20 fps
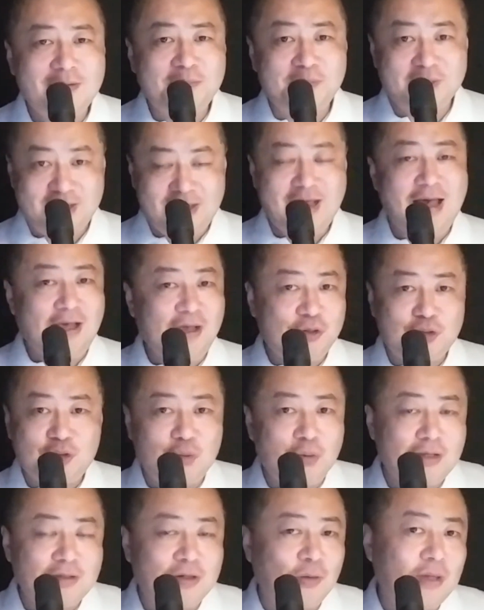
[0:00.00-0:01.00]
Yeah, you just
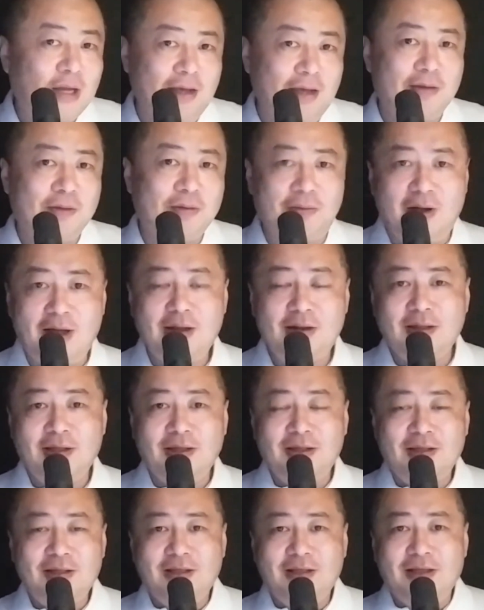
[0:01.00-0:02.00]
ruined his whole day, right?
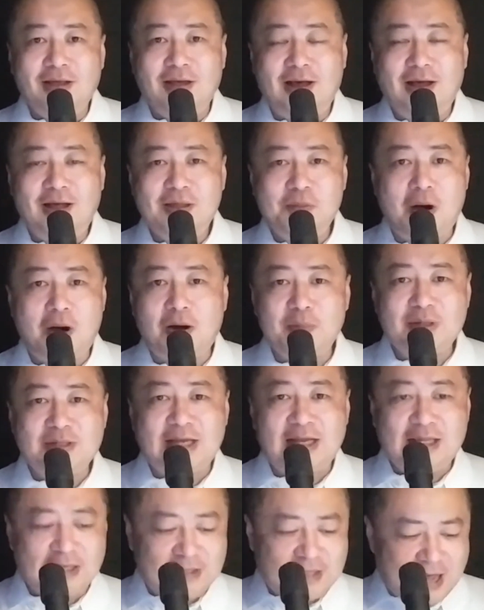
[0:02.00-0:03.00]
He'll probably be
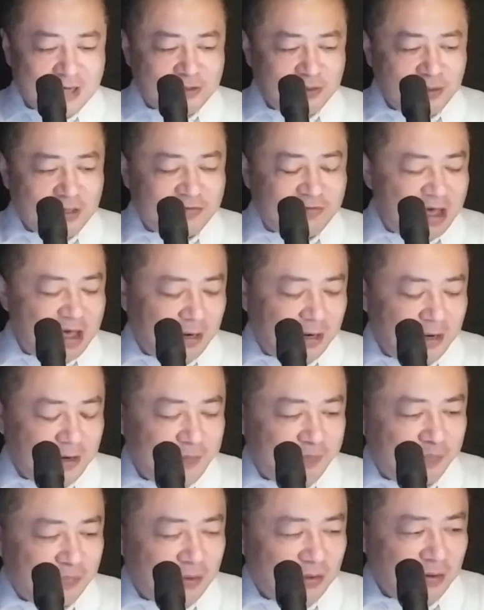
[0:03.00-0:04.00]
sending a text to his family